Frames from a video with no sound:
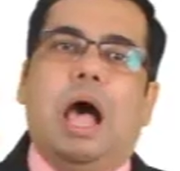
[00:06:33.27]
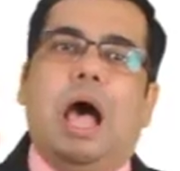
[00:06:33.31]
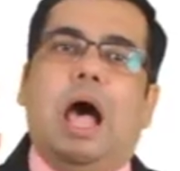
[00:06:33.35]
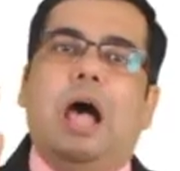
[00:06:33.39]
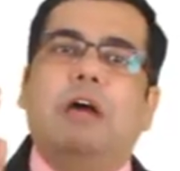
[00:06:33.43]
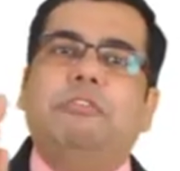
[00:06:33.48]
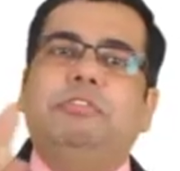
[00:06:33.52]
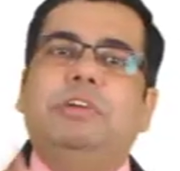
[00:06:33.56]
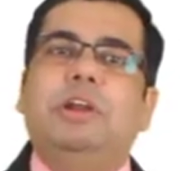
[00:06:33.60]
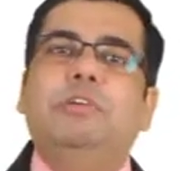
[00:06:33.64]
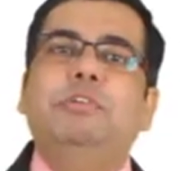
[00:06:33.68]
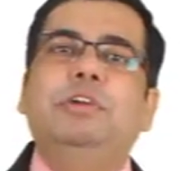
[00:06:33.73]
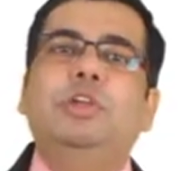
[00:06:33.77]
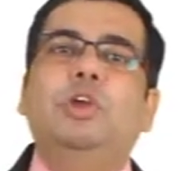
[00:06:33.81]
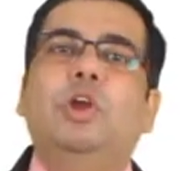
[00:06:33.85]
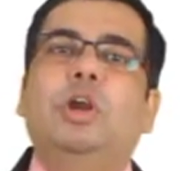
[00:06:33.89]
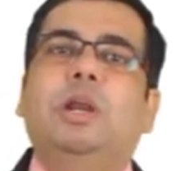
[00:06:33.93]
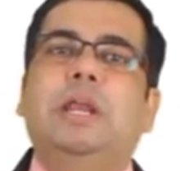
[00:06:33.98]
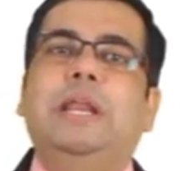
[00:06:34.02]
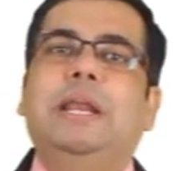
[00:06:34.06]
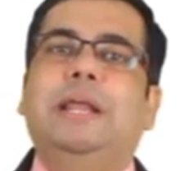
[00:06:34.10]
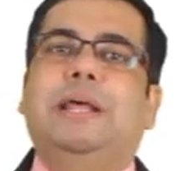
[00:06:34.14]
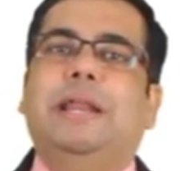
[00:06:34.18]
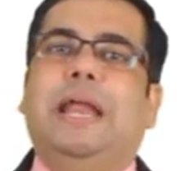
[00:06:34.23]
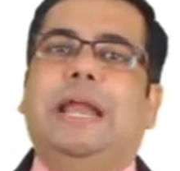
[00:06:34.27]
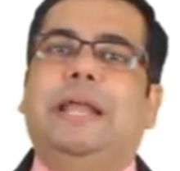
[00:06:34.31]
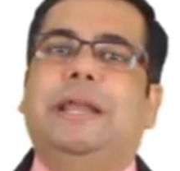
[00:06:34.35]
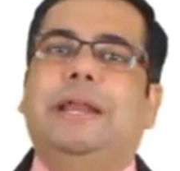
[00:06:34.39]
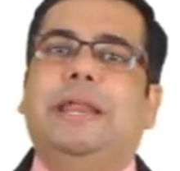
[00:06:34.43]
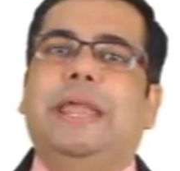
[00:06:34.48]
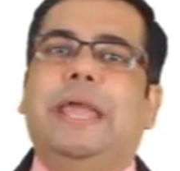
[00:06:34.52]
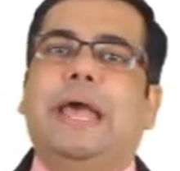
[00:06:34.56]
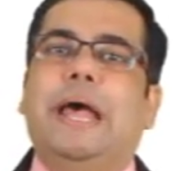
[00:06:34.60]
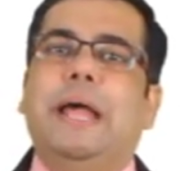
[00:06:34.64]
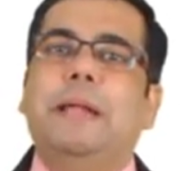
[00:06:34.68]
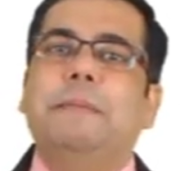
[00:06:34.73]
After visual clean
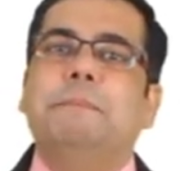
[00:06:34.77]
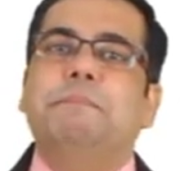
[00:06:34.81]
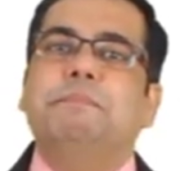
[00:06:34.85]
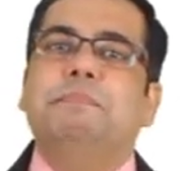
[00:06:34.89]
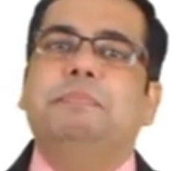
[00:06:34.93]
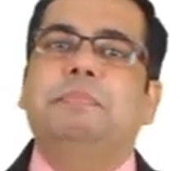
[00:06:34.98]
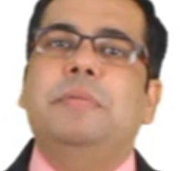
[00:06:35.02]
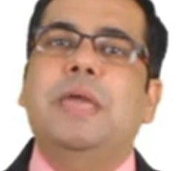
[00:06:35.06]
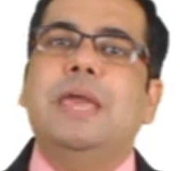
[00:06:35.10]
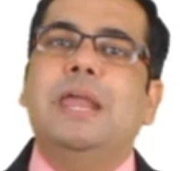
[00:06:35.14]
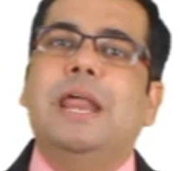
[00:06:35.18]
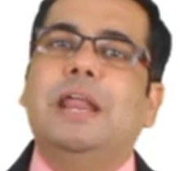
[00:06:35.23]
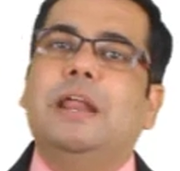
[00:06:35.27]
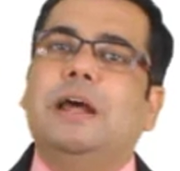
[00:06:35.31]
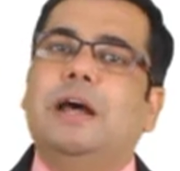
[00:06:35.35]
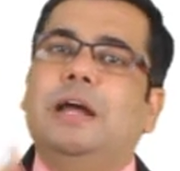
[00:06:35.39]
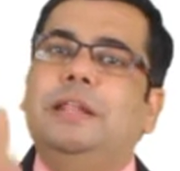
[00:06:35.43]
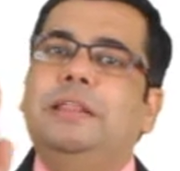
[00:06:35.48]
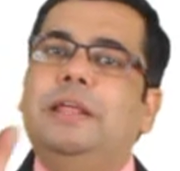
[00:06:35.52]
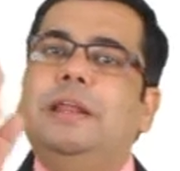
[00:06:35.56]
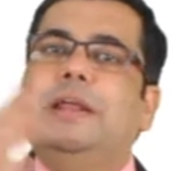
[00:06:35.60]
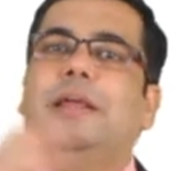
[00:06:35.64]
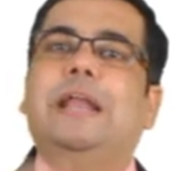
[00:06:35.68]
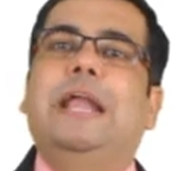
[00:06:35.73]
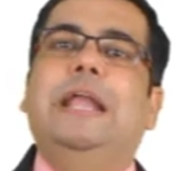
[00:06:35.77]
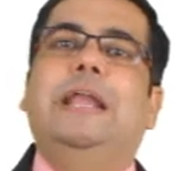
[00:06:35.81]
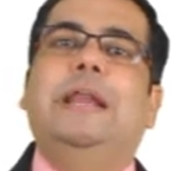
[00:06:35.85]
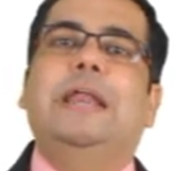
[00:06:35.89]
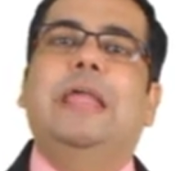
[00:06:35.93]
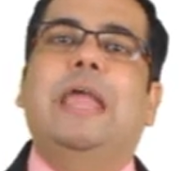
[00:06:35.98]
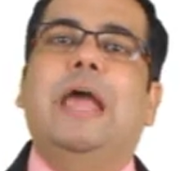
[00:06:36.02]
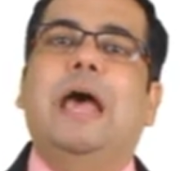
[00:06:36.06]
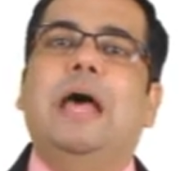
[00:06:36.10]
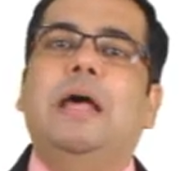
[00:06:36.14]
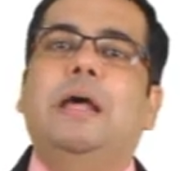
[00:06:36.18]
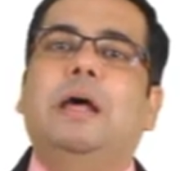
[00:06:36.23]
criteria, there are other
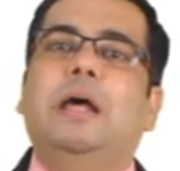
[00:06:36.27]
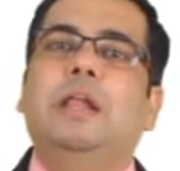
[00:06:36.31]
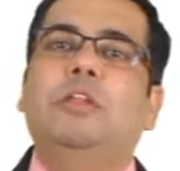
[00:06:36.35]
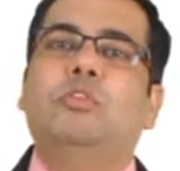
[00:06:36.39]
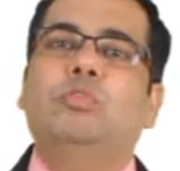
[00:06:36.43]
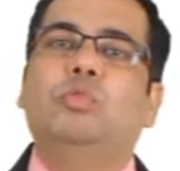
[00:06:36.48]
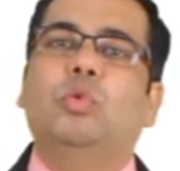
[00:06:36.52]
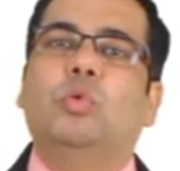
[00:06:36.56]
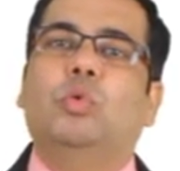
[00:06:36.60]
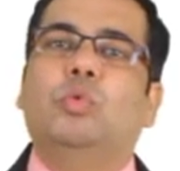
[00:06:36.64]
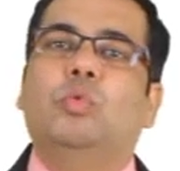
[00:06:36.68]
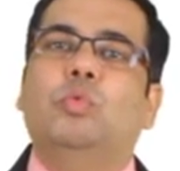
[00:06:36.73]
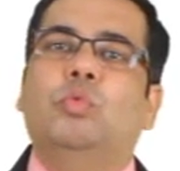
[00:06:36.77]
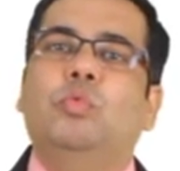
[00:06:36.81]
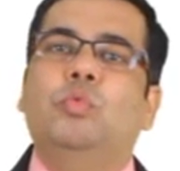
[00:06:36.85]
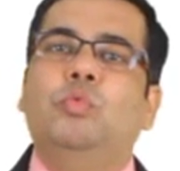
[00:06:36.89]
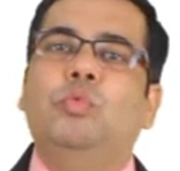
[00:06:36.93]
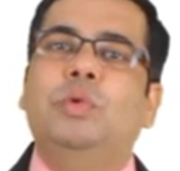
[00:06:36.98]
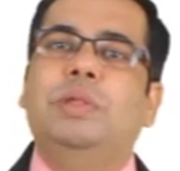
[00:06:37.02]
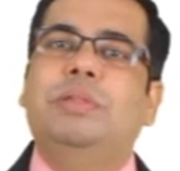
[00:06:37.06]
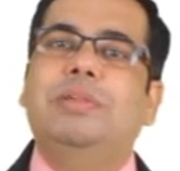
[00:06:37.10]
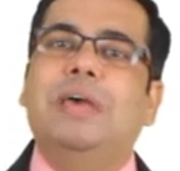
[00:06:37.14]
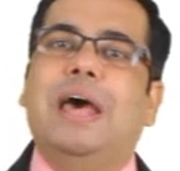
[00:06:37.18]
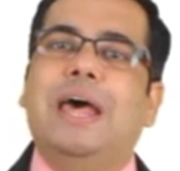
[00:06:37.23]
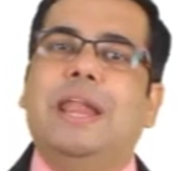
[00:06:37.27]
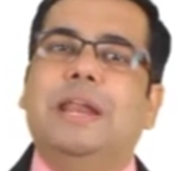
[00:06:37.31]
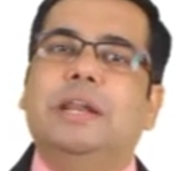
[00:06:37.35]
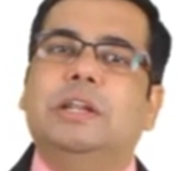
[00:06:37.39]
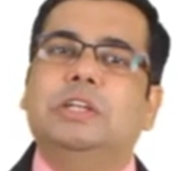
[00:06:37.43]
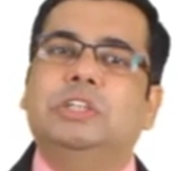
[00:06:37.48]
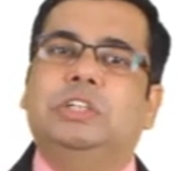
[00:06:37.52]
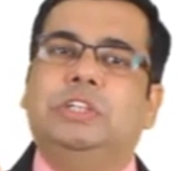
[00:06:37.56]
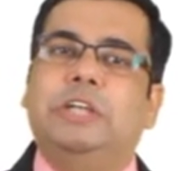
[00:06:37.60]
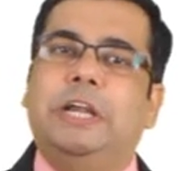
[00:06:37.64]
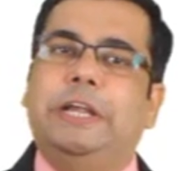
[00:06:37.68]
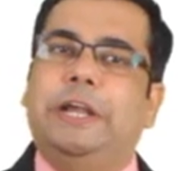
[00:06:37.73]
criteria also which
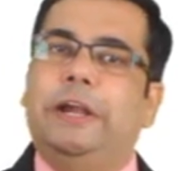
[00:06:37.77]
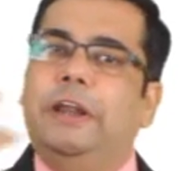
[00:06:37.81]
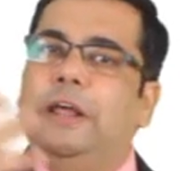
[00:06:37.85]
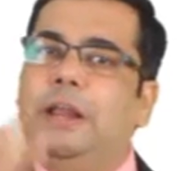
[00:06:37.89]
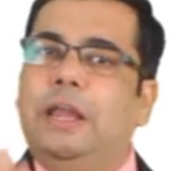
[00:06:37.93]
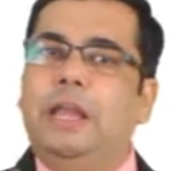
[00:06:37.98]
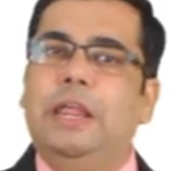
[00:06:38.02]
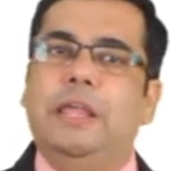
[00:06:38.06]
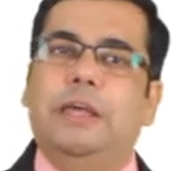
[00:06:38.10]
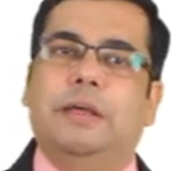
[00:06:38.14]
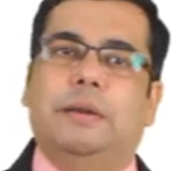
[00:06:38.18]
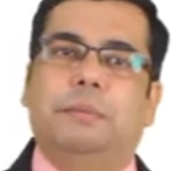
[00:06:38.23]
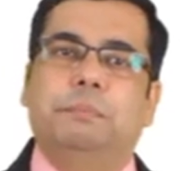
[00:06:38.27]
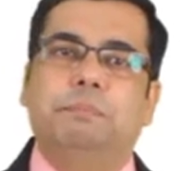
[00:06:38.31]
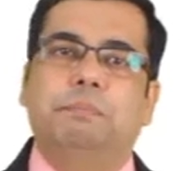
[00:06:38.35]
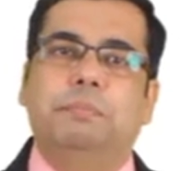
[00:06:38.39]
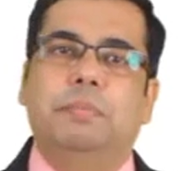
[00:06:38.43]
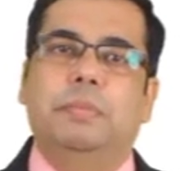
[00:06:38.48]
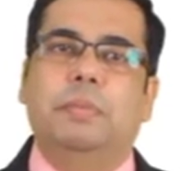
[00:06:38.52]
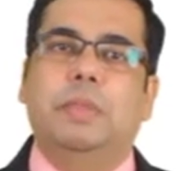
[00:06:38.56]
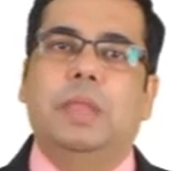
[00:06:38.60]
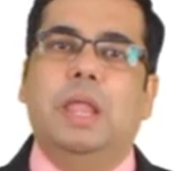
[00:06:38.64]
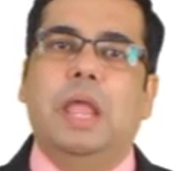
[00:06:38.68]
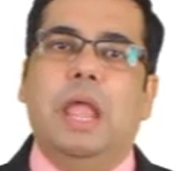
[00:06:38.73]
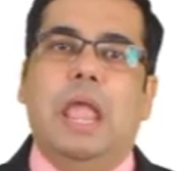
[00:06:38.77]
are stated earlier.